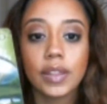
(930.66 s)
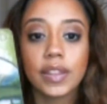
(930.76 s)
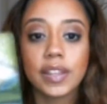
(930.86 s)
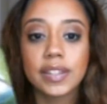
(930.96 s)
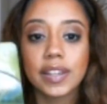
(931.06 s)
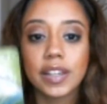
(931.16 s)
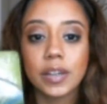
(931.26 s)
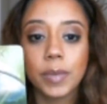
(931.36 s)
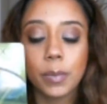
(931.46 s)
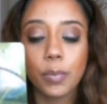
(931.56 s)
This is going to
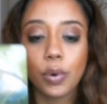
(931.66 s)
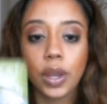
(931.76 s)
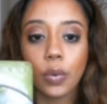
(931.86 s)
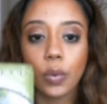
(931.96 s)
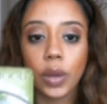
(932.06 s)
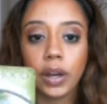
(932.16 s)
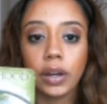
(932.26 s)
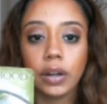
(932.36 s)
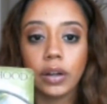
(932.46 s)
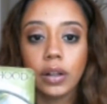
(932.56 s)
be a point
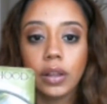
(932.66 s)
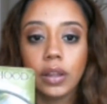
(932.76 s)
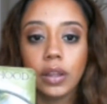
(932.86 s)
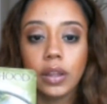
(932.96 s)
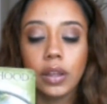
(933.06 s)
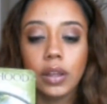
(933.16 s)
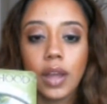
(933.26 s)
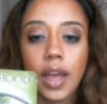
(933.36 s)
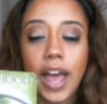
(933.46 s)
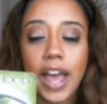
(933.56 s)
where
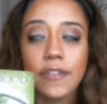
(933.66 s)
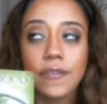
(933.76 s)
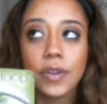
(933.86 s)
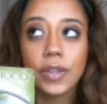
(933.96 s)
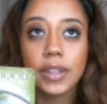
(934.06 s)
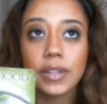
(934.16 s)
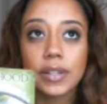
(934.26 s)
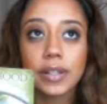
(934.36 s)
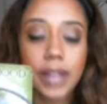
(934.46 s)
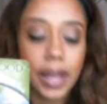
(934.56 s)
I feel that there's
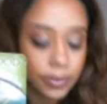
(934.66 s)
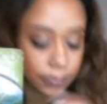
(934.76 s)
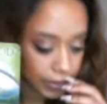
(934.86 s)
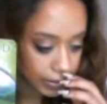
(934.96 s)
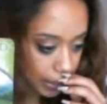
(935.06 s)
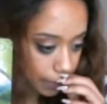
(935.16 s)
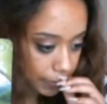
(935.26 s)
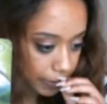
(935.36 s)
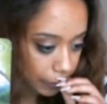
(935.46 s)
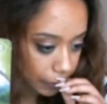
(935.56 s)
a lot of things
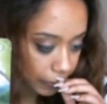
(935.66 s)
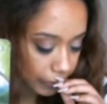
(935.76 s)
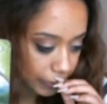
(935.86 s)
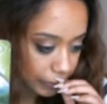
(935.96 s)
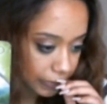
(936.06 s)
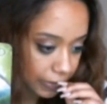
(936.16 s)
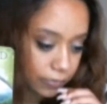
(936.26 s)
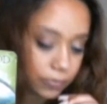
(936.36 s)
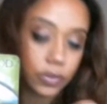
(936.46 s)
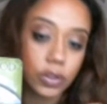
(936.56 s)
happening quickly in your
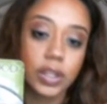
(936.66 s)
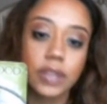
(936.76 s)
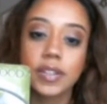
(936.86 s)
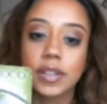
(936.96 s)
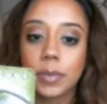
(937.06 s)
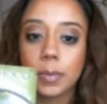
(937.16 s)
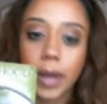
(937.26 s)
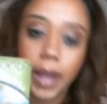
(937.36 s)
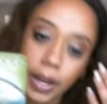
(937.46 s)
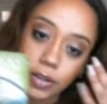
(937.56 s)
life. You're leaving something
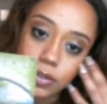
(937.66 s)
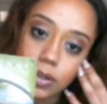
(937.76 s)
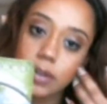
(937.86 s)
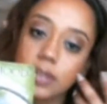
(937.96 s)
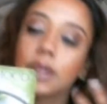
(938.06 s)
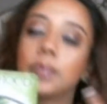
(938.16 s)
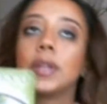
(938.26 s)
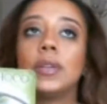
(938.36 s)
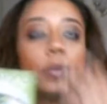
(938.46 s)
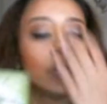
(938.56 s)
behind. You're starting
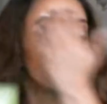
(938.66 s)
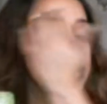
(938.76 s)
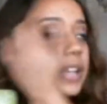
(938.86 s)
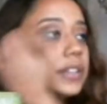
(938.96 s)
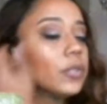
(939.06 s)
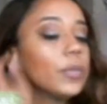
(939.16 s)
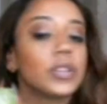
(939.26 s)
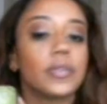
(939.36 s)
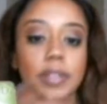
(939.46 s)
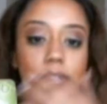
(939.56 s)
something new. There's not too much
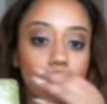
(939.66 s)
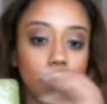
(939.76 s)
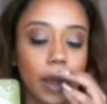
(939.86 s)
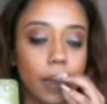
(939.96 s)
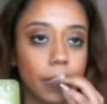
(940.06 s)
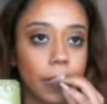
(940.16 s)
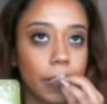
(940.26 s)
of a time gap.